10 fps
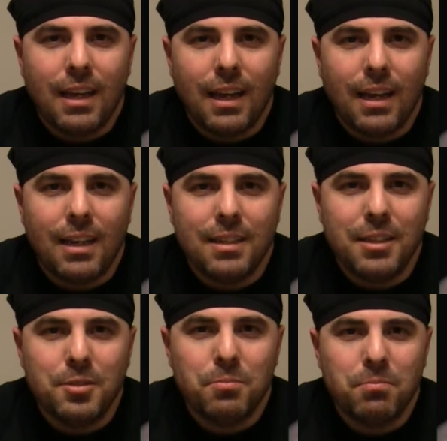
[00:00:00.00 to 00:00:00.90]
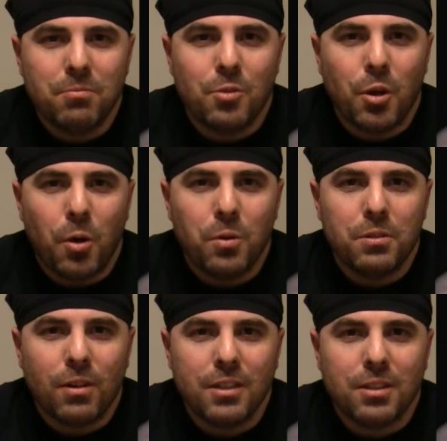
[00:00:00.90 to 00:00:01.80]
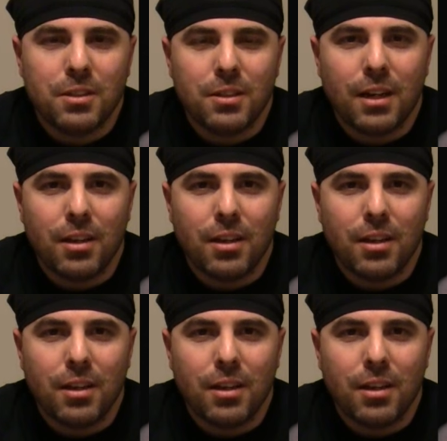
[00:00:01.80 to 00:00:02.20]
And he's the only wrestler,